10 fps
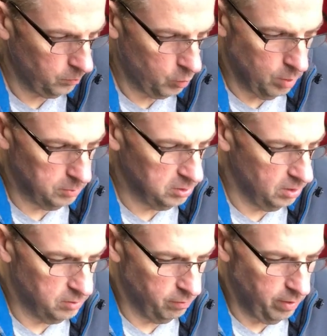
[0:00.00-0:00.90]
crimp
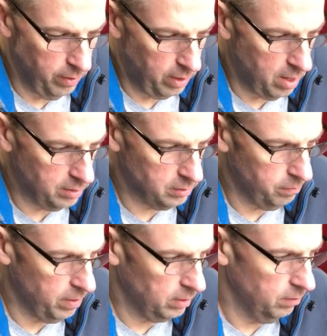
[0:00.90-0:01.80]
sleeves are very cost
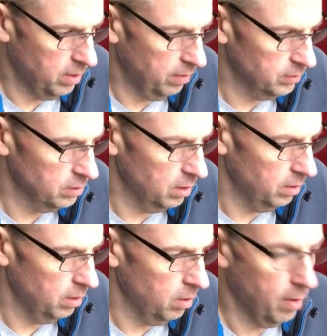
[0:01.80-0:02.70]
effective, and
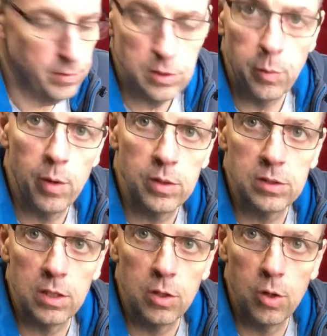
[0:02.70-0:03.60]
obviously we already
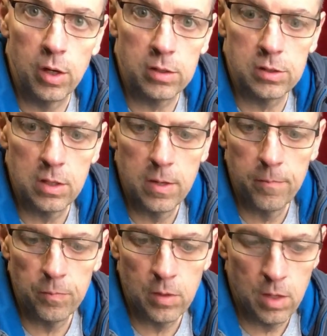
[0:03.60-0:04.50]
said the hooks
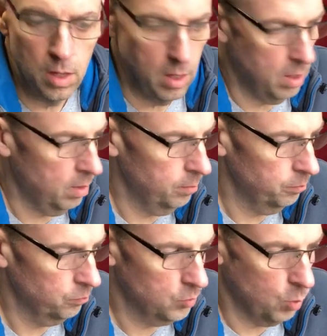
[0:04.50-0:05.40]

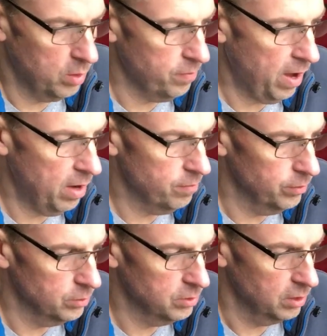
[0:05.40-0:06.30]
25
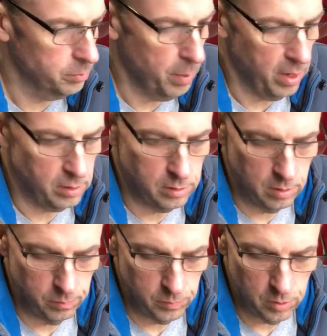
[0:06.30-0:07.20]
for $6.
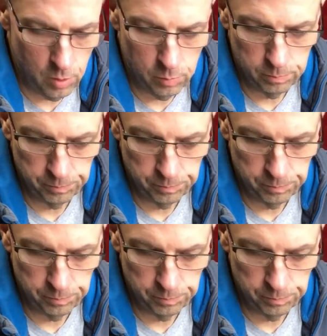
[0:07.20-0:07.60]
So